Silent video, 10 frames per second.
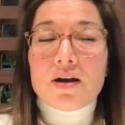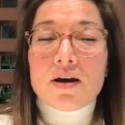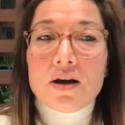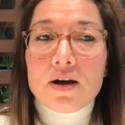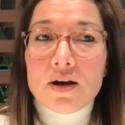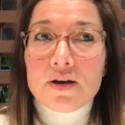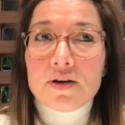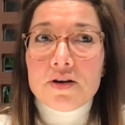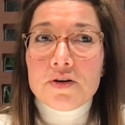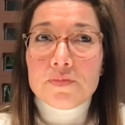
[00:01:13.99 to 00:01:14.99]
uh,
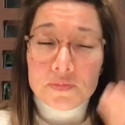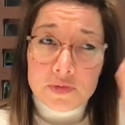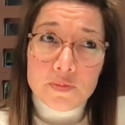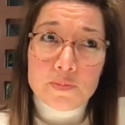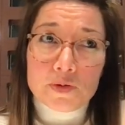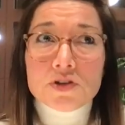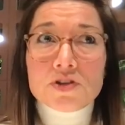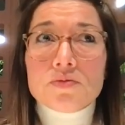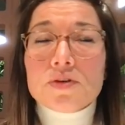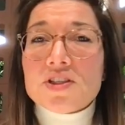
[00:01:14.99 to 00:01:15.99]
a, a personal